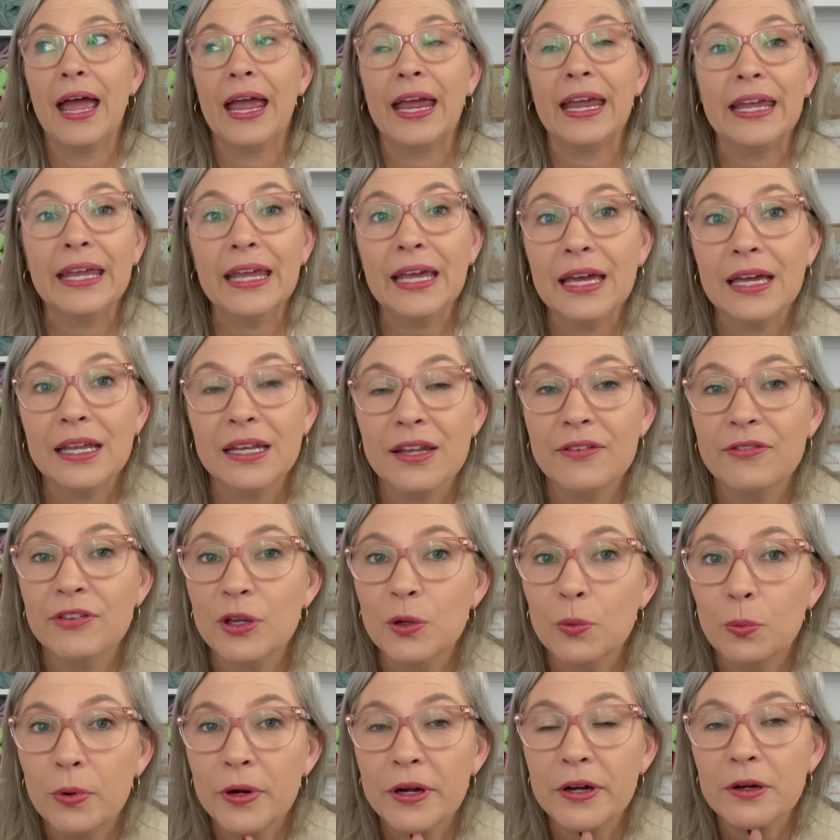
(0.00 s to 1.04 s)
And if you
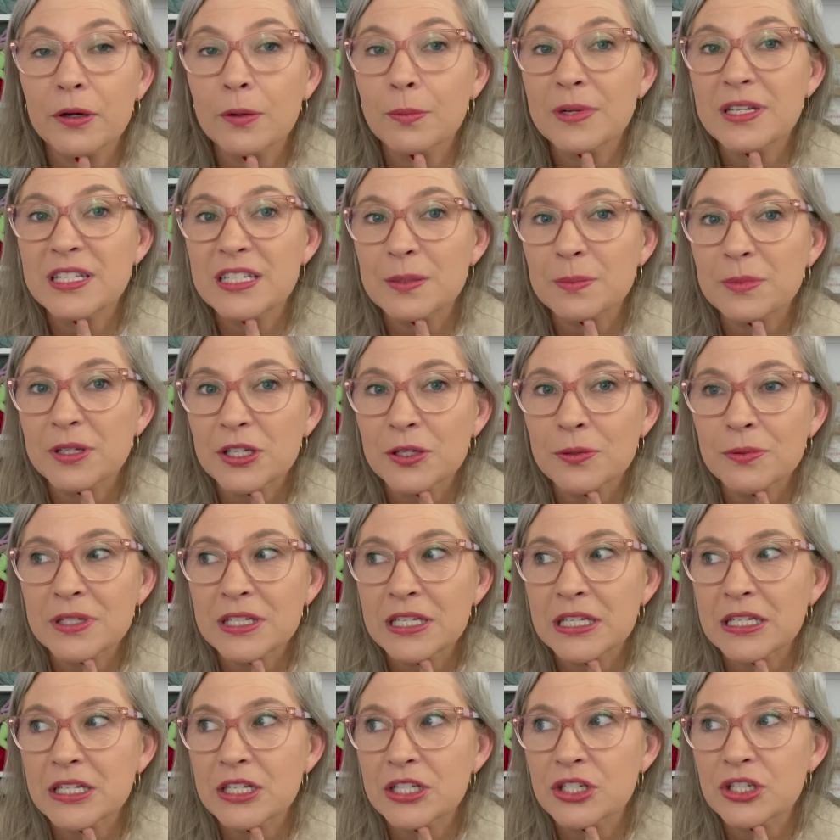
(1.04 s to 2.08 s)
wear them with some cute
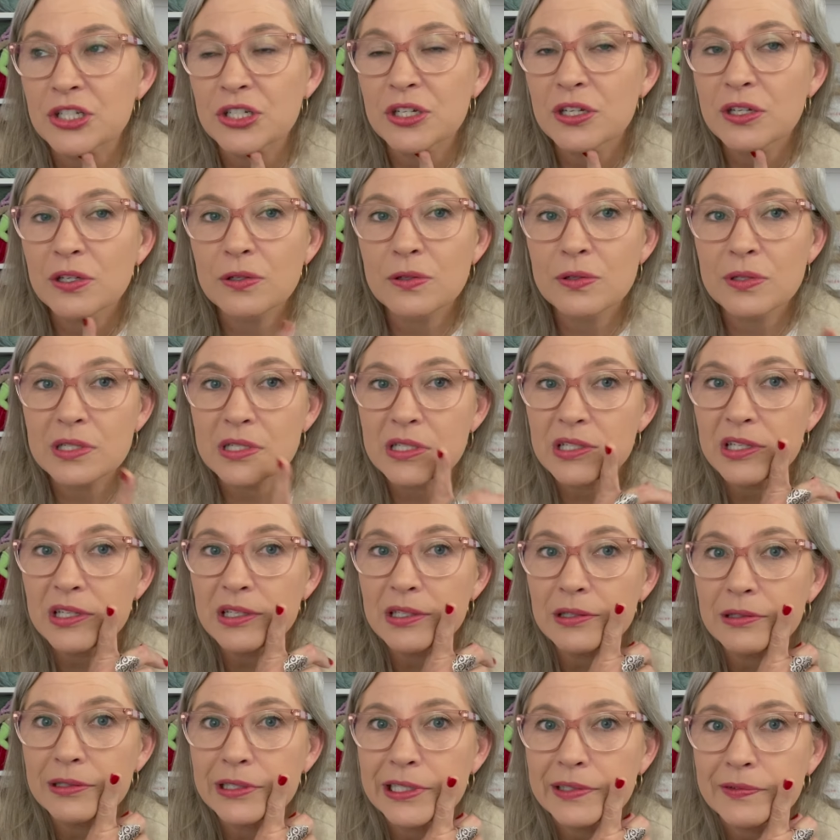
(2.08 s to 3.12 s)
tennis shoes, you
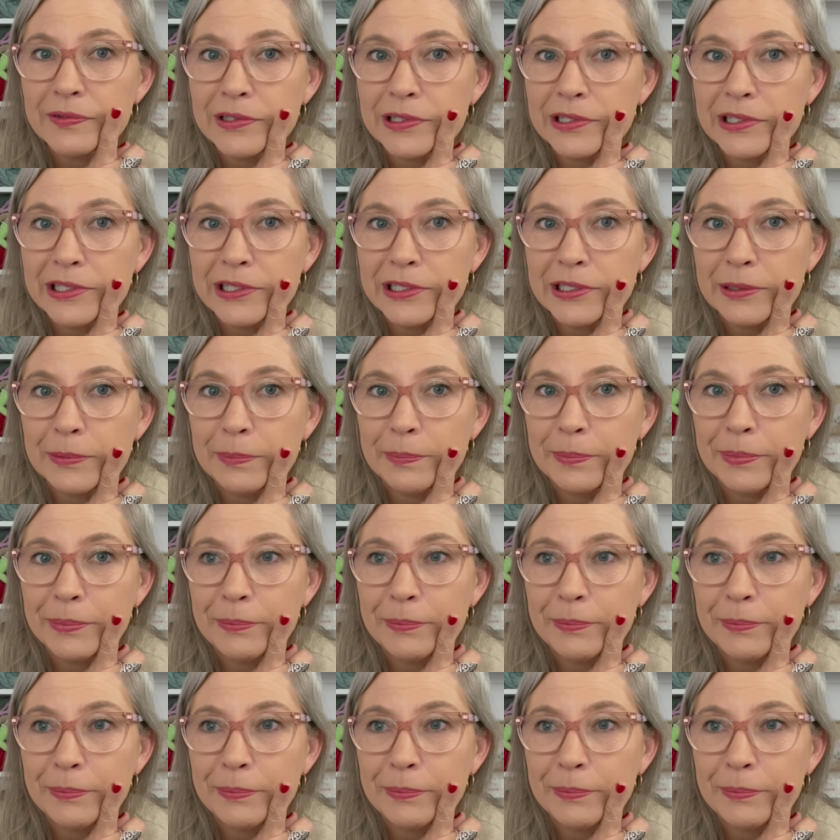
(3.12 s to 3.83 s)
don't have to get a